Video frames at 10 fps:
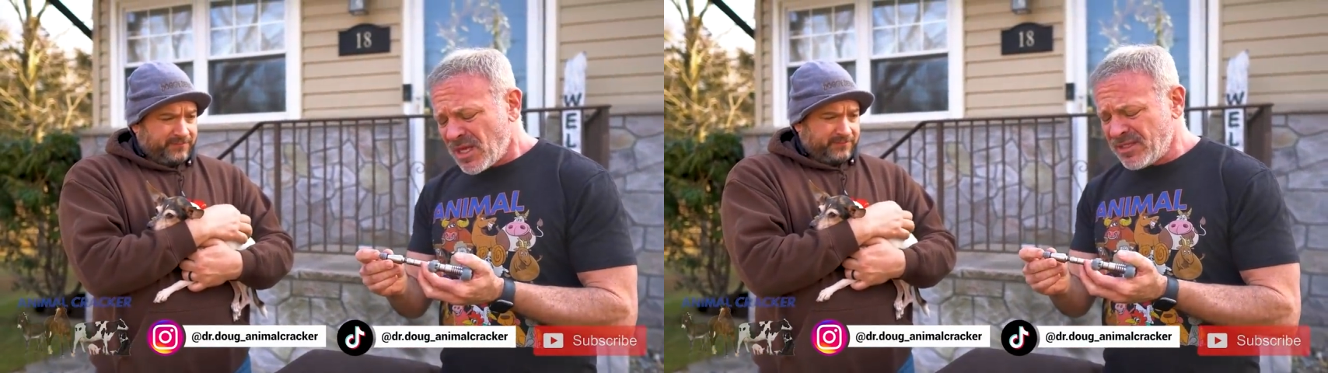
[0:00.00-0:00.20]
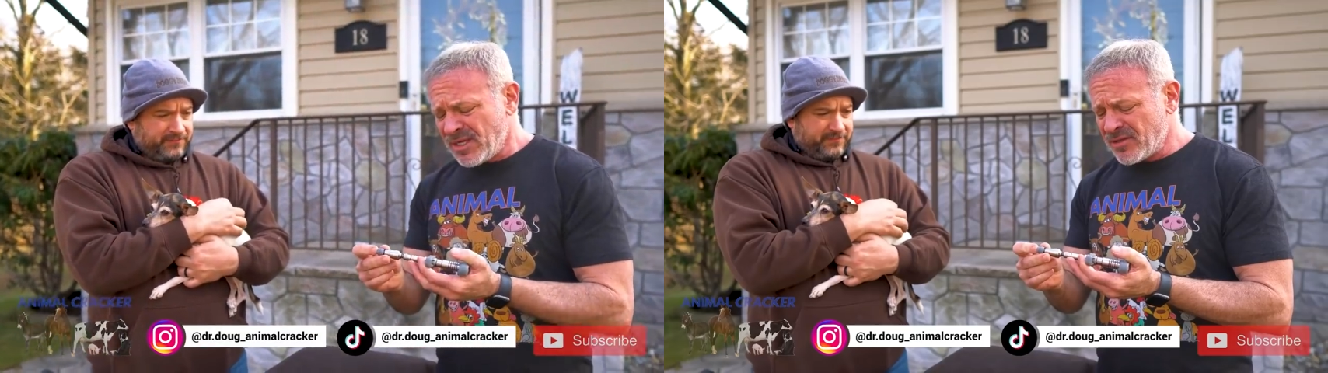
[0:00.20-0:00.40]

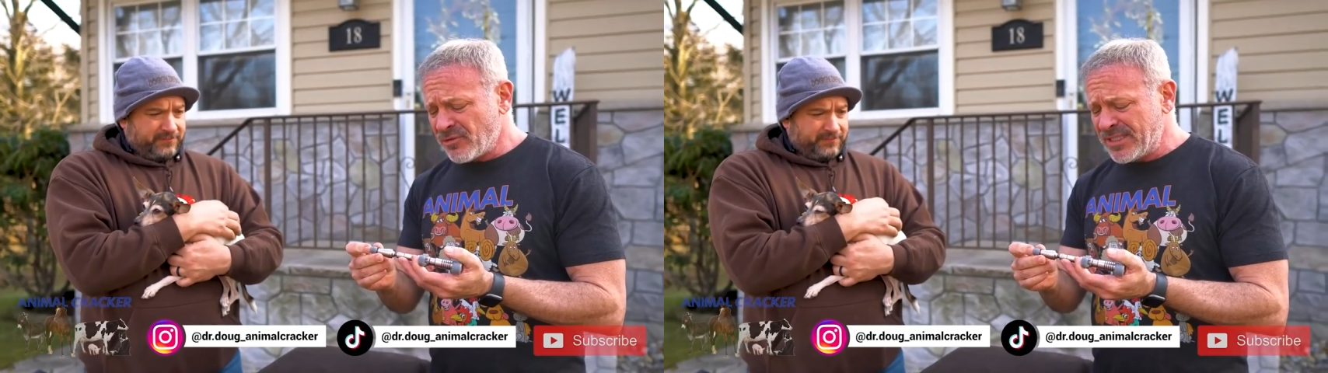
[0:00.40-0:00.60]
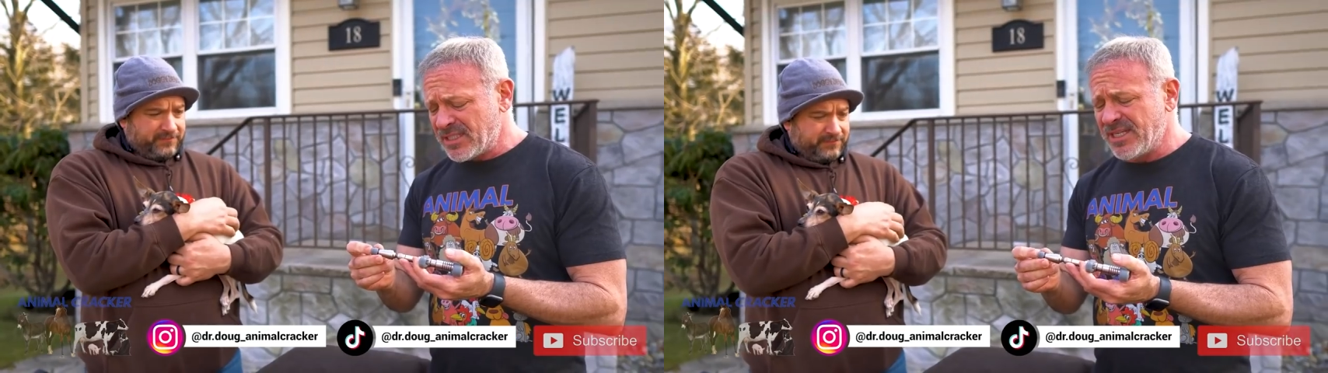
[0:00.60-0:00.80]
Speaker 1: And the other
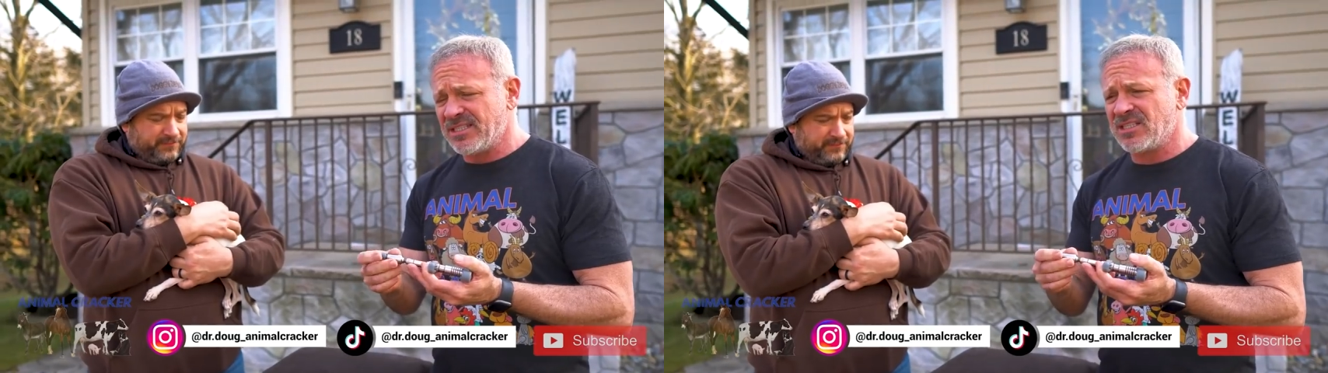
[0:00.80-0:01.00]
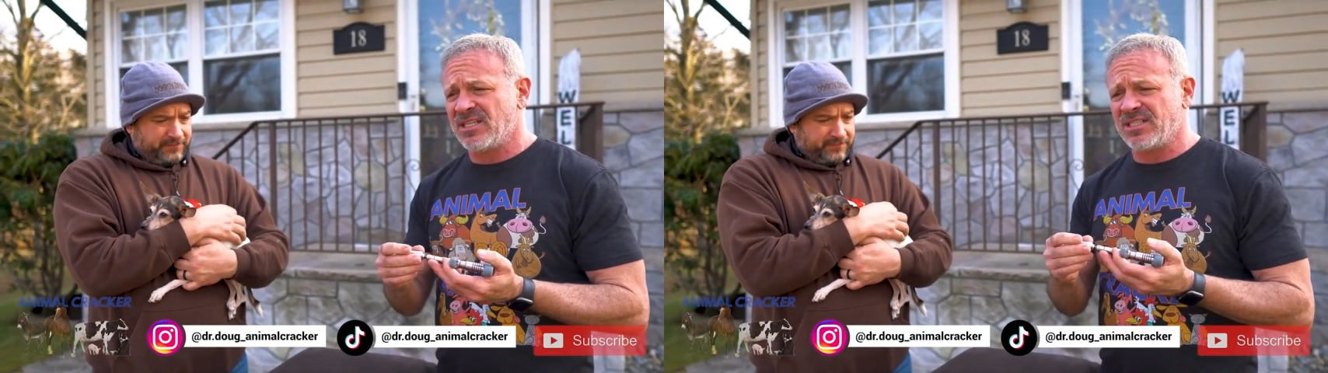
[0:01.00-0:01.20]
reason
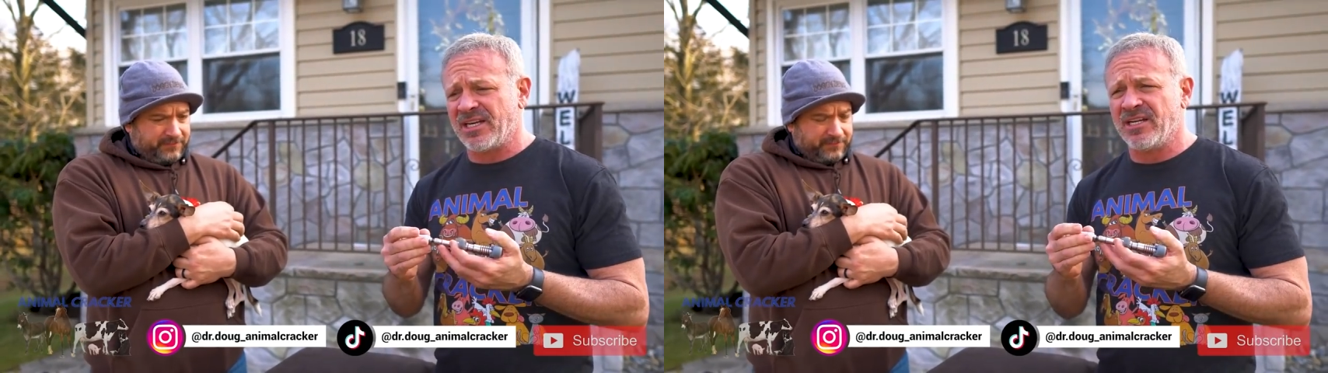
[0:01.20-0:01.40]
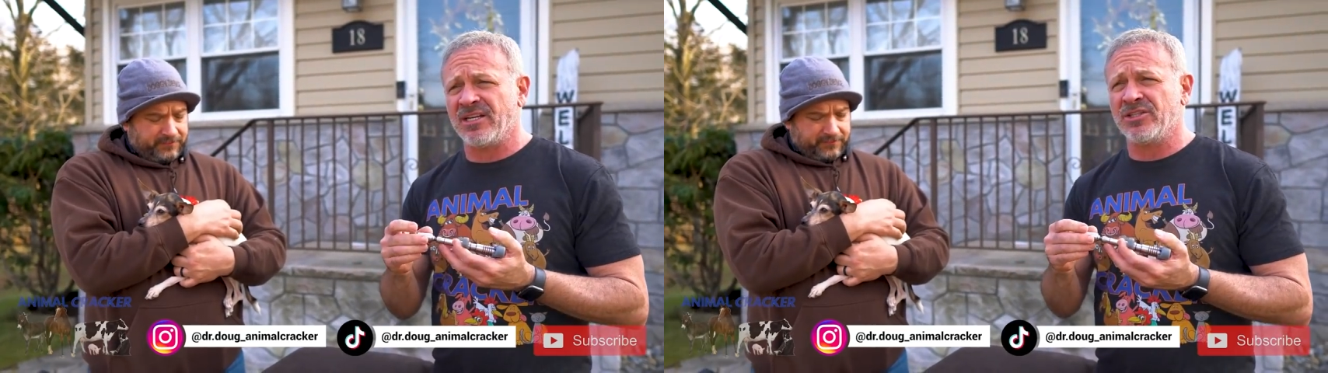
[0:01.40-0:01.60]
is because I
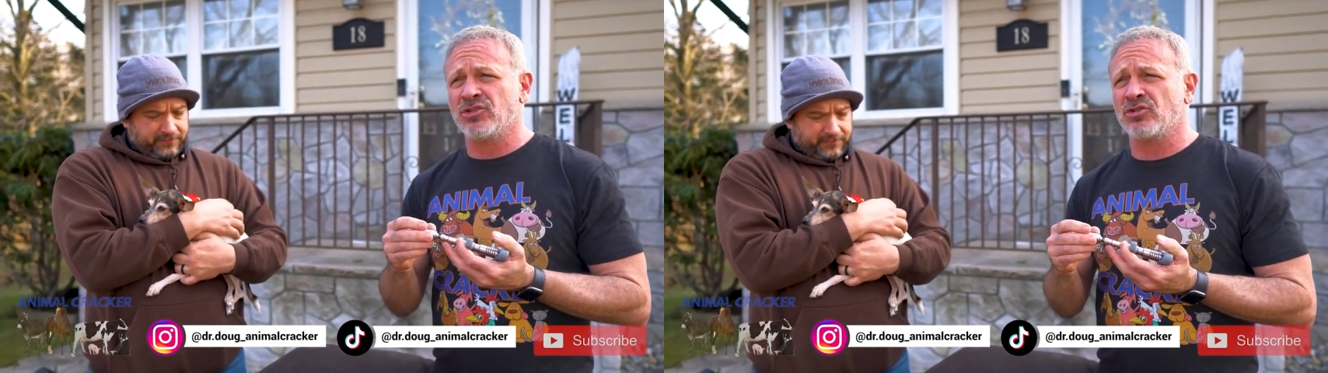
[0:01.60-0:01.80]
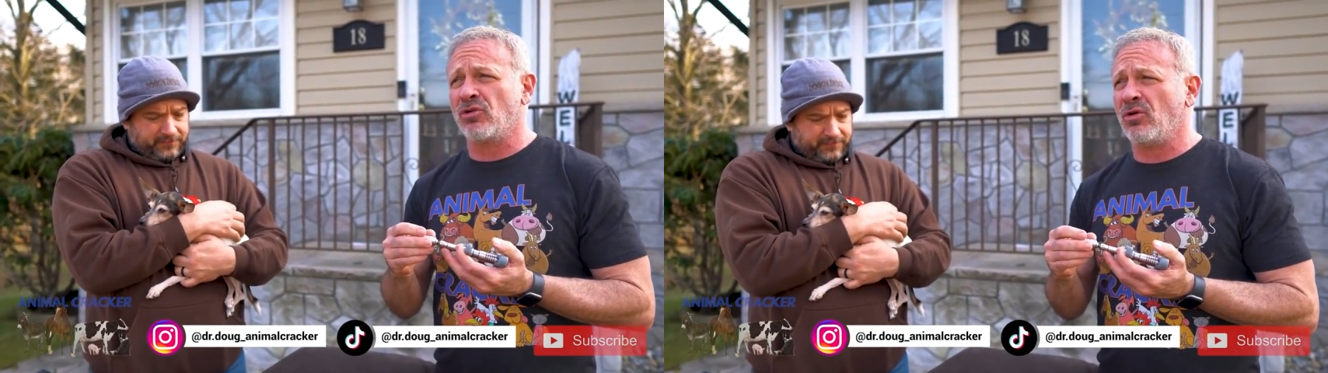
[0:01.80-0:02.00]
can
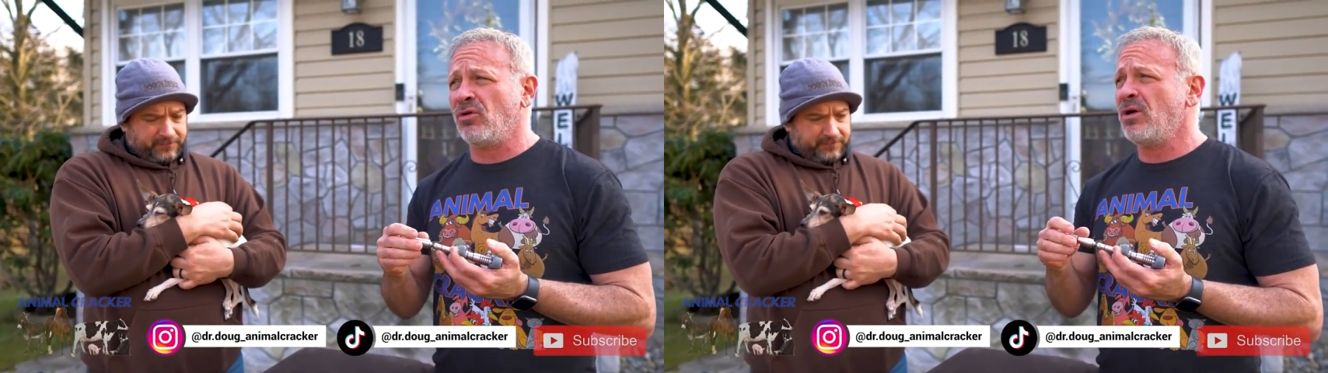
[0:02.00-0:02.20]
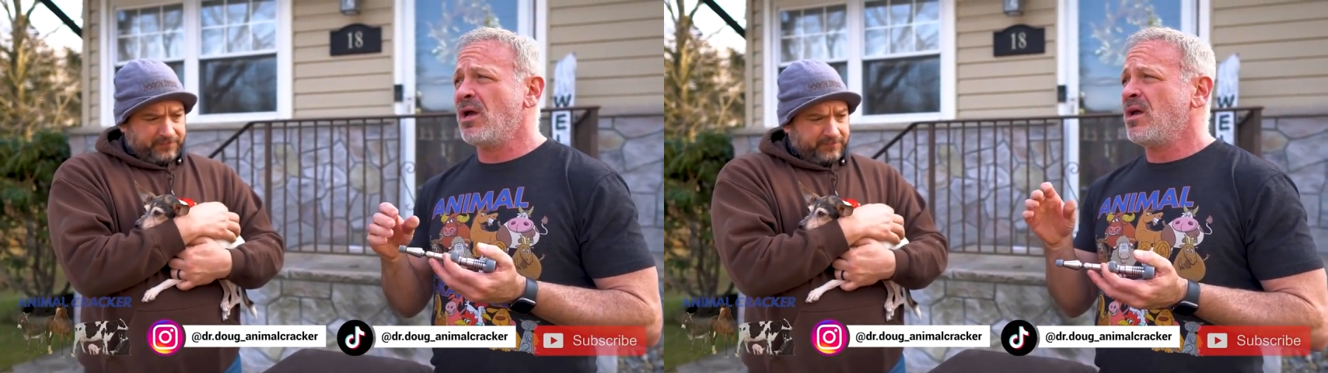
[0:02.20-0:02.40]

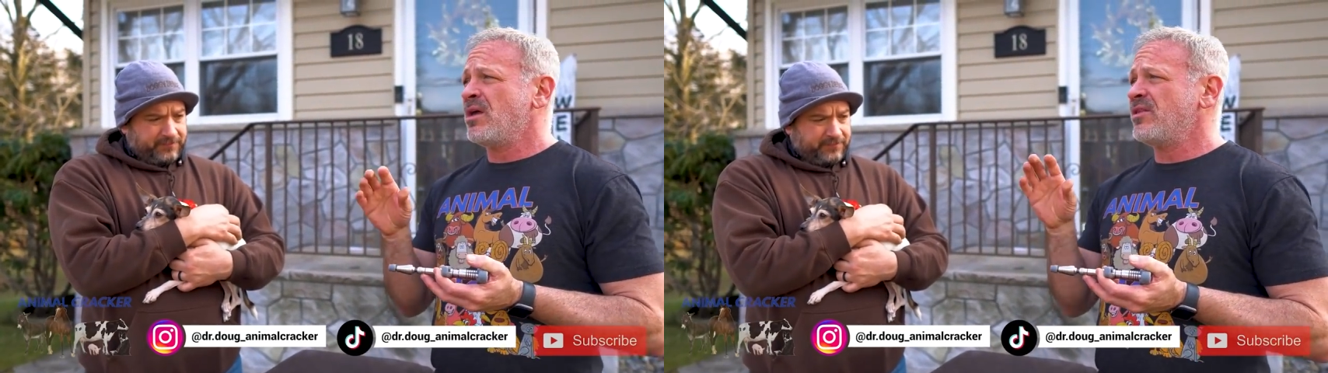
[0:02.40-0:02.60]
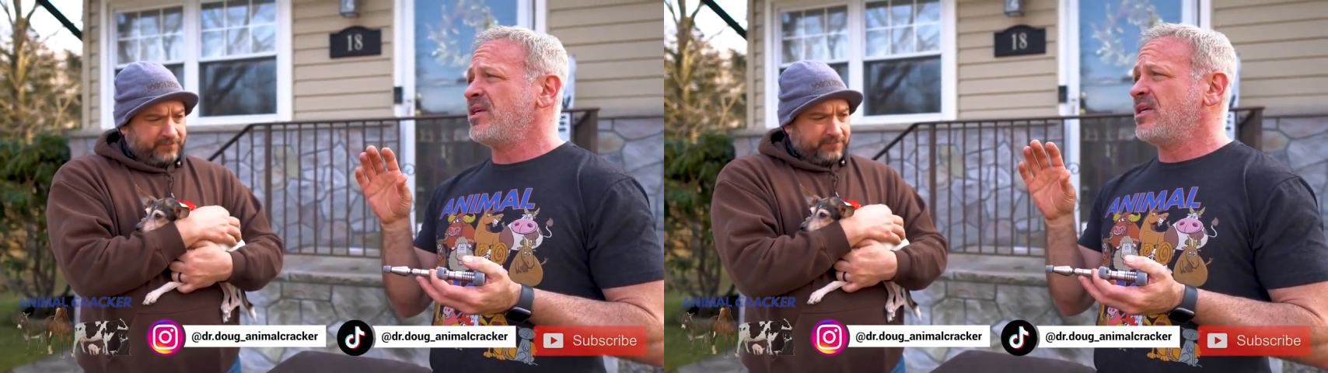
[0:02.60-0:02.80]
control
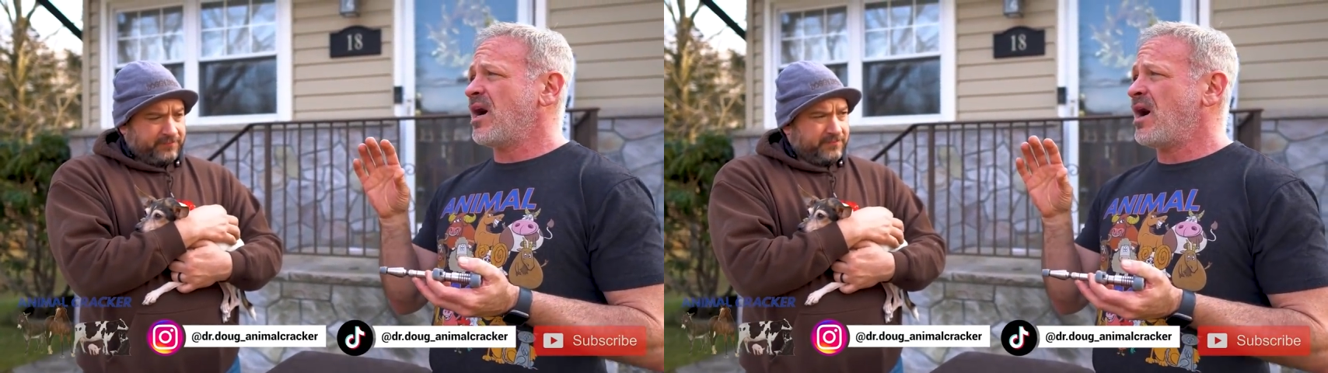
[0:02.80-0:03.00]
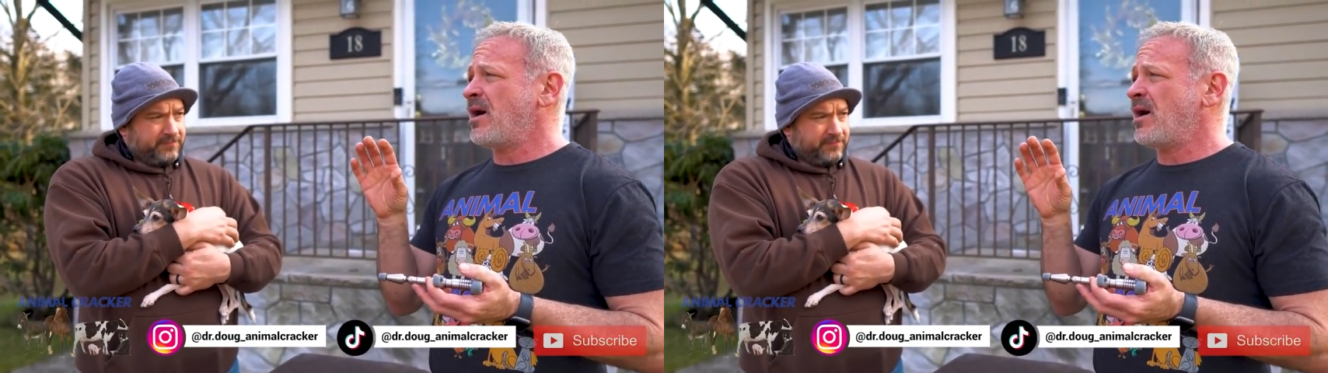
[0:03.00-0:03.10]
the